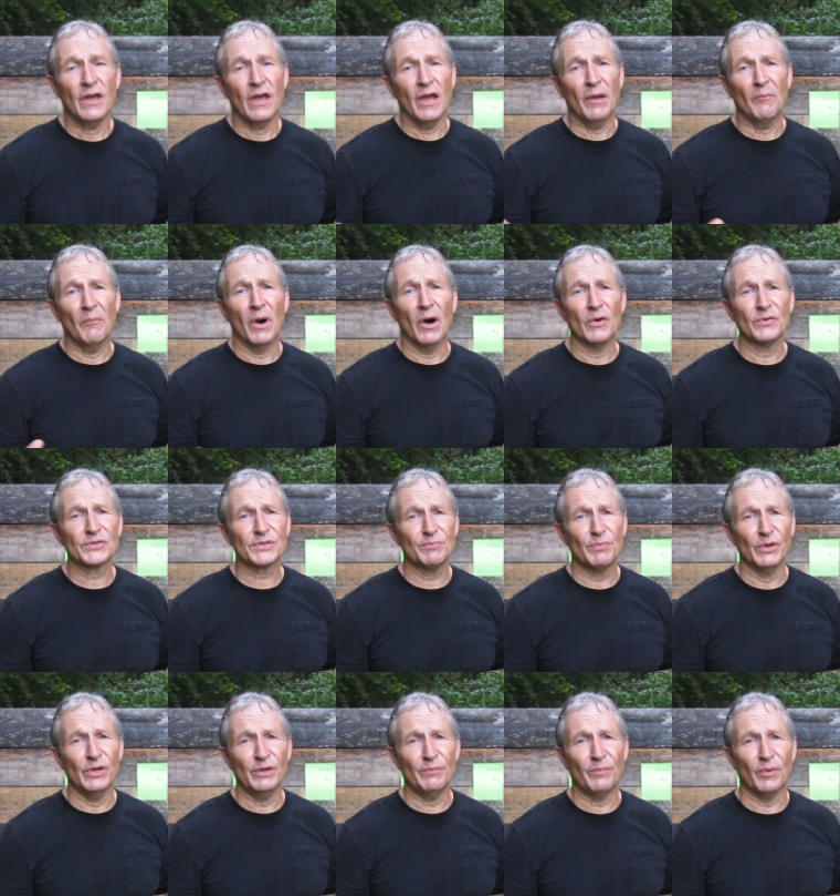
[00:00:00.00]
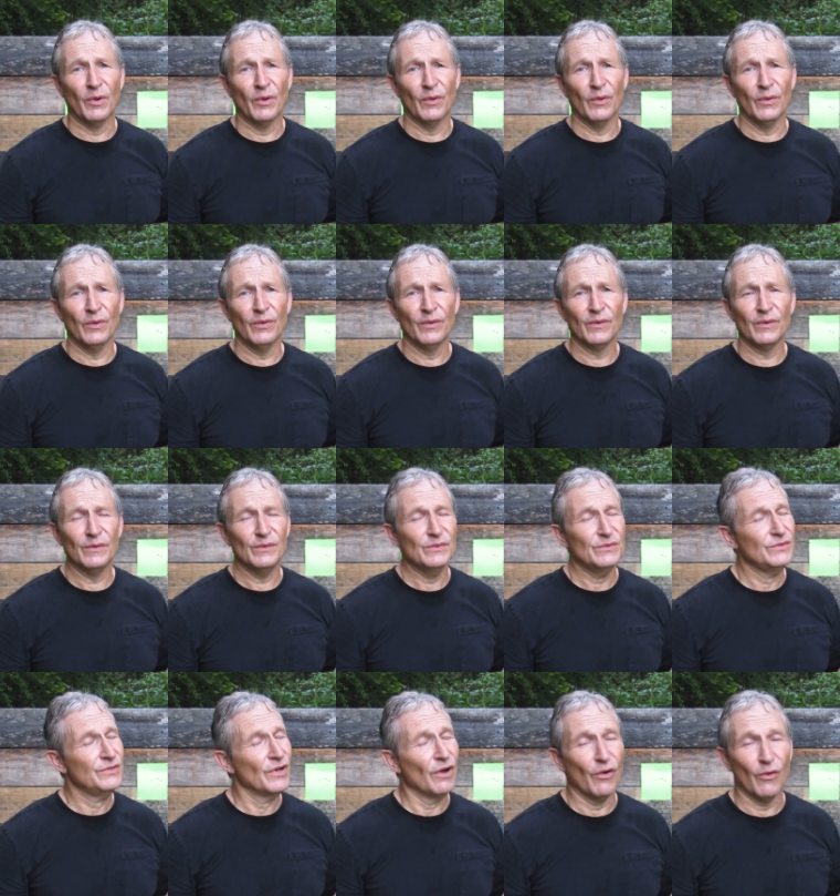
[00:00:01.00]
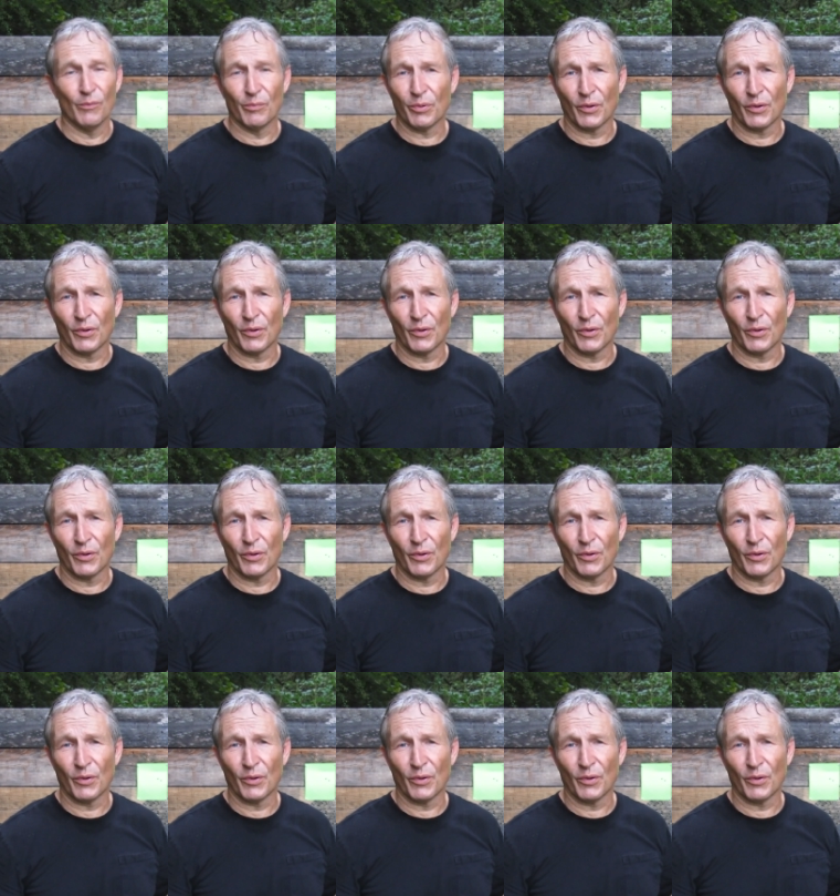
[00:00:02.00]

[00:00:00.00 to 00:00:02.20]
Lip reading: And most people don't